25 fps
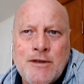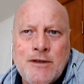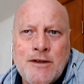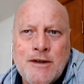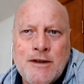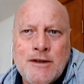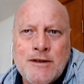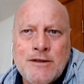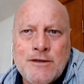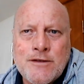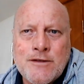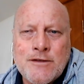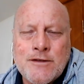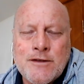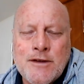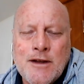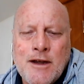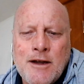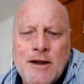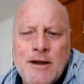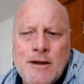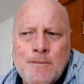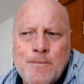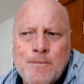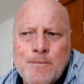this
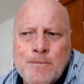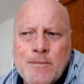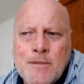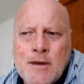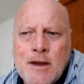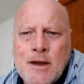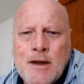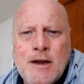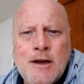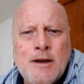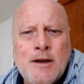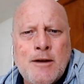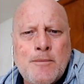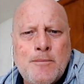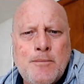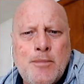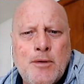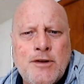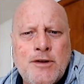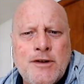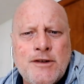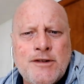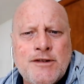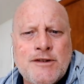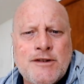
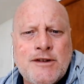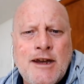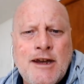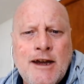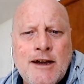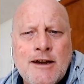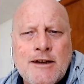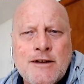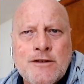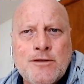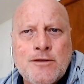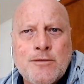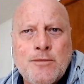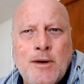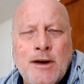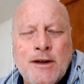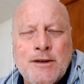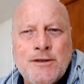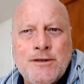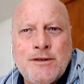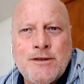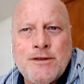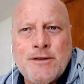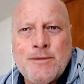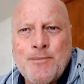Buddhist text
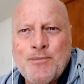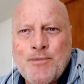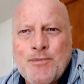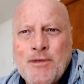once.